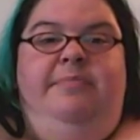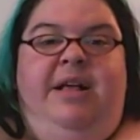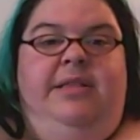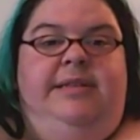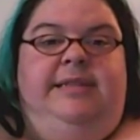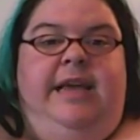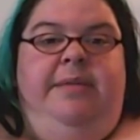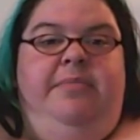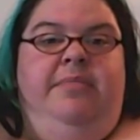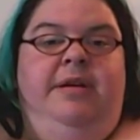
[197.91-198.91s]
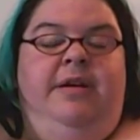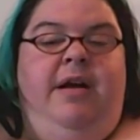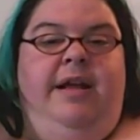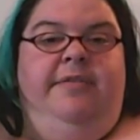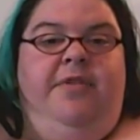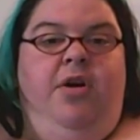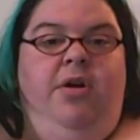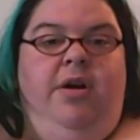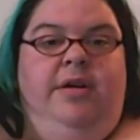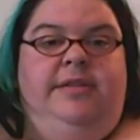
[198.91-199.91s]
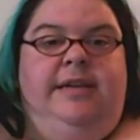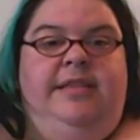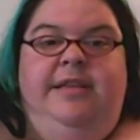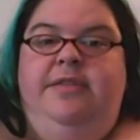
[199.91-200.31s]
had about the same kind of cards.